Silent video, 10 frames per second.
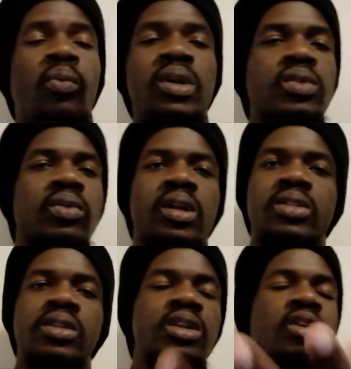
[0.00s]
We know
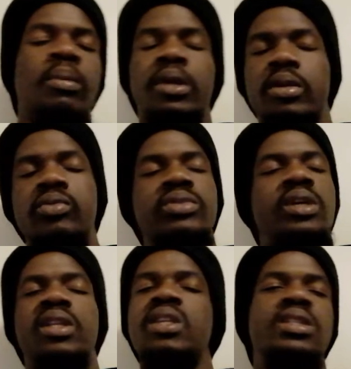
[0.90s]
that your dead grandmother knows
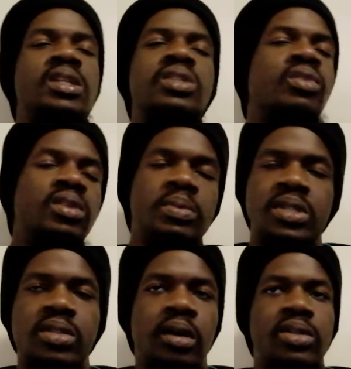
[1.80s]
that. He's going to be
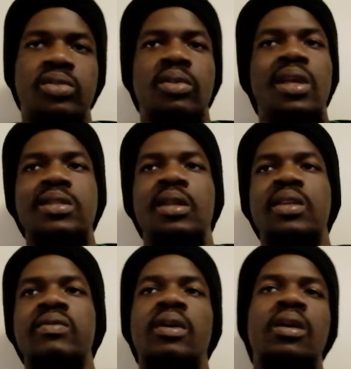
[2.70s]
start. So that's
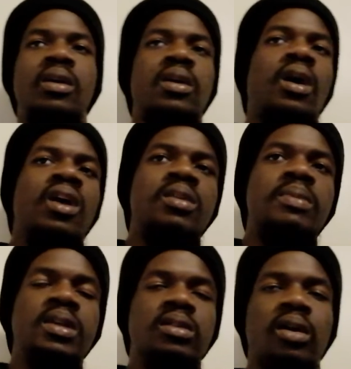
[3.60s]
not even a
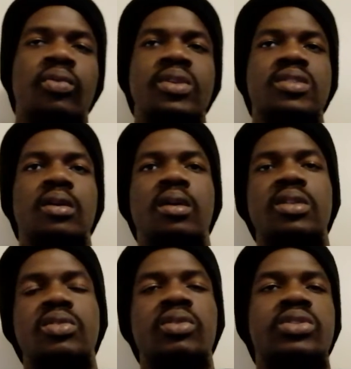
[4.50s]
debate or a question or a
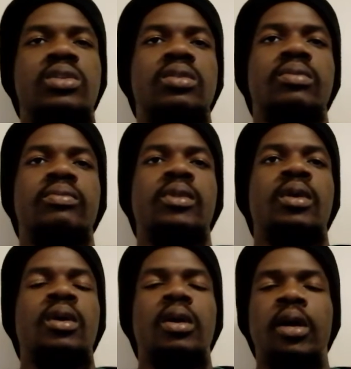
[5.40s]
discussion.
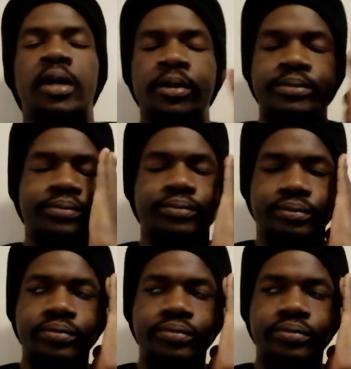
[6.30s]
So